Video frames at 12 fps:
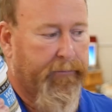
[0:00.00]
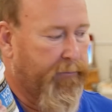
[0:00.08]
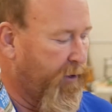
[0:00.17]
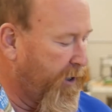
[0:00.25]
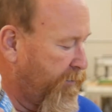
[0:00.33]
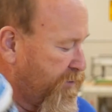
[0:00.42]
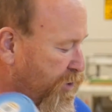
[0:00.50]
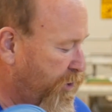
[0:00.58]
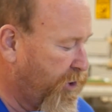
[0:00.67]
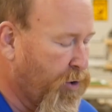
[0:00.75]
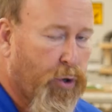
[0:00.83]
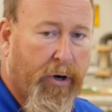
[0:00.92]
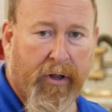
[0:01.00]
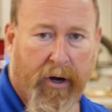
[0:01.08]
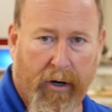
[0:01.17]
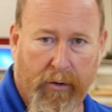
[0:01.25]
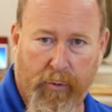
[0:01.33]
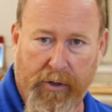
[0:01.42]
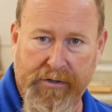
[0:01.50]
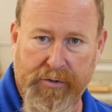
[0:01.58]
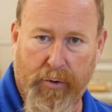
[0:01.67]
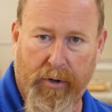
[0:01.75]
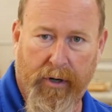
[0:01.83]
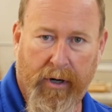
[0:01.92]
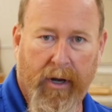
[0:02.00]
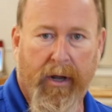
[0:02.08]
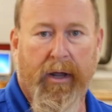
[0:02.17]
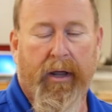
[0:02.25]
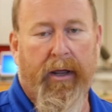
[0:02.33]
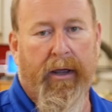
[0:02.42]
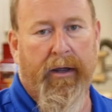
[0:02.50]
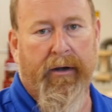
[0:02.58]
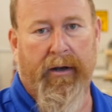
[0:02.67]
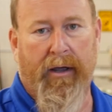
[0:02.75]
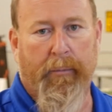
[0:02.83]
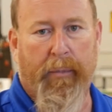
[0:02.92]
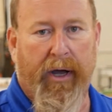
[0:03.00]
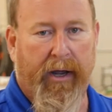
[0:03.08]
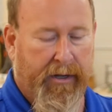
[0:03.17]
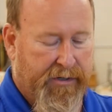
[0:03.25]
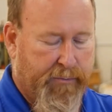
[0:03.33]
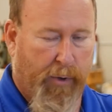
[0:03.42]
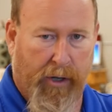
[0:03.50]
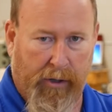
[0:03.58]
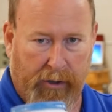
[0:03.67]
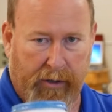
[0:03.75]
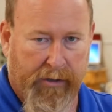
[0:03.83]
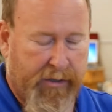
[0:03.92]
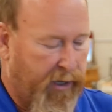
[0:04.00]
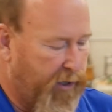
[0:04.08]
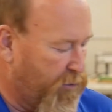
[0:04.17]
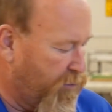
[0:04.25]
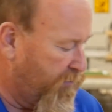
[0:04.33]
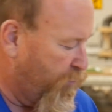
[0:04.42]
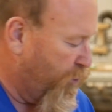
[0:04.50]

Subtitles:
Okay, so you can go to the hardware store and buy a smaller container of